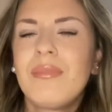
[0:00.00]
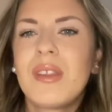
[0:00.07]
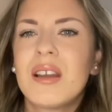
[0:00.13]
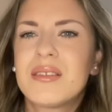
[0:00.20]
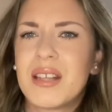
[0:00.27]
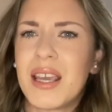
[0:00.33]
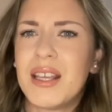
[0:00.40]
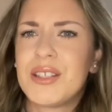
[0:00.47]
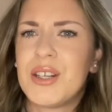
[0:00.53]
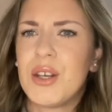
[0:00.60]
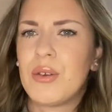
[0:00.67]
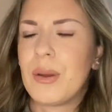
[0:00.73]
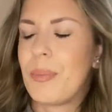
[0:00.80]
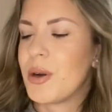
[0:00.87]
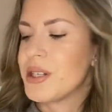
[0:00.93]
to get to
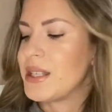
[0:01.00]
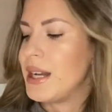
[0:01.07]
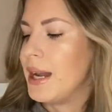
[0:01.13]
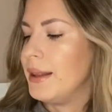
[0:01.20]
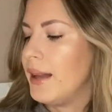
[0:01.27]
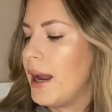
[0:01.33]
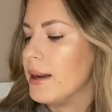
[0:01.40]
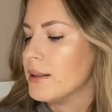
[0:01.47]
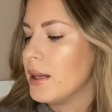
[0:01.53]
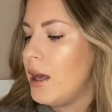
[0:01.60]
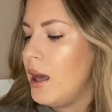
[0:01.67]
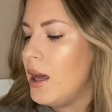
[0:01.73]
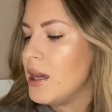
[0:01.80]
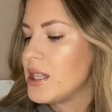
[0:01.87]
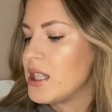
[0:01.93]
know the person and then
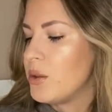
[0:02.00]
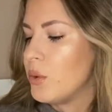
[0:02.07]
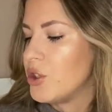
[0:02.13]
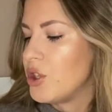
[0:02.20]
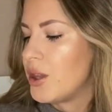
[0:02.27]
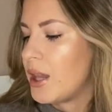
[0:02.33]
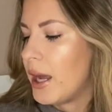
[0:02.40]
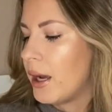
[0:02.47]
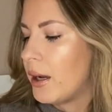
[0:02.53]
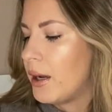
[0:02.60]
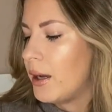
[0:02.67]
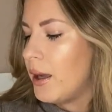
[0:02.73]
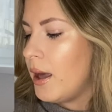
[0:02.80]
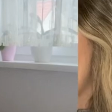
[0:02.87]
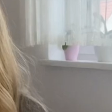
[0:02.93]
see what you think.
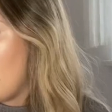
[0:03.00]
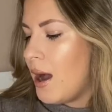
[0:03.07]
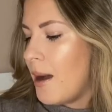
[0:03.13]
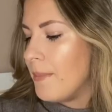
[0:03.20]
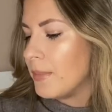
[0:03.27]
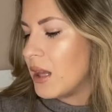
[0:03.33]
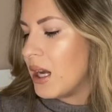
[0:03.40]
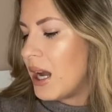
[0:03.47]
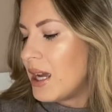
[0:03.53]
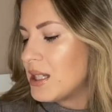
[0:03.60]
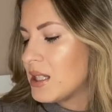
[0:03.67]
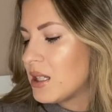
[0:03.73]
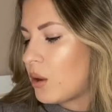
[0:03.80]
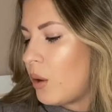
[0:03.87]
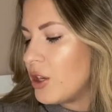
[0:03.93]
Um, the
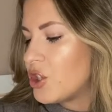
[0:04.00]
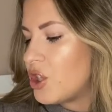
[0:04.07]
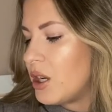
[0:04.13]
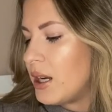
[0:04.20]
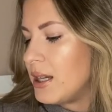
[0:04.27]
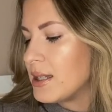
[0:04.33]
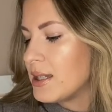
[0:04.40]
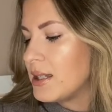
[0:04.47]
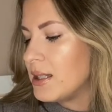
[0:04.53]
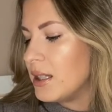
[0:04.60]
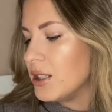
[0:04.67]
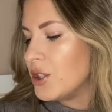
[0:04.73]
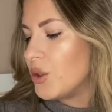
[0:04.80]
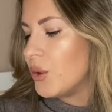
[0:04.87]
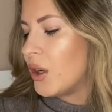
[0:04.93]
next question is,
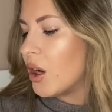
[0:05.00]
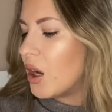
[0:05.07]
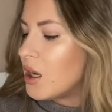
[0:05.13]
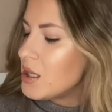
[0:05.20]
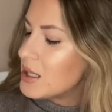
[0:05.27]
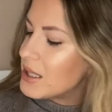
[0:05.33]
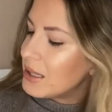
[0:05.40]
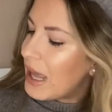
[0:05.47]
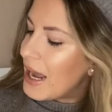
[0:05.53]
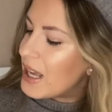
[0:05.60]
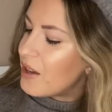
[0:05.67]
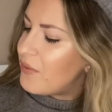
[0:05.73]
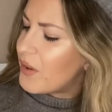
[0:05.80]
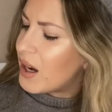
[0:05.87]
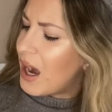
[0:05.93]
do girls like
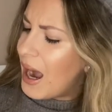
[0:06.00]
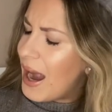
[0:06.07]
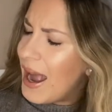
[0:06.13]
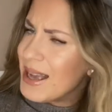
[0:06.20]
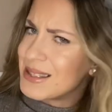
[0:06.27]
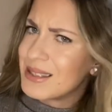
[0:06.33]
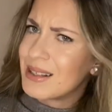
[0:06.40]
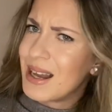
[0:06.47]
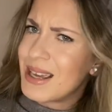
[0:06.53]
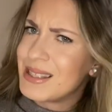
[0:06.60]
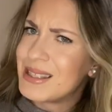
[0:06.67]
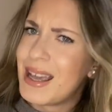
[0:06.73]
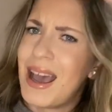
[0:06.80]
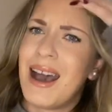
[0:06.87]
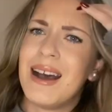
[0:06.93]
if a guy has a
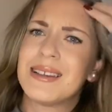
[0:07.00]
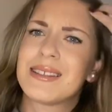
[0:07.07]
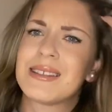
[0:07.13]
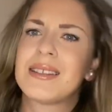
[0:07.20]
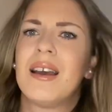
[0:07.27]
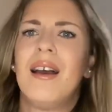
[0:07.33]
nice ass?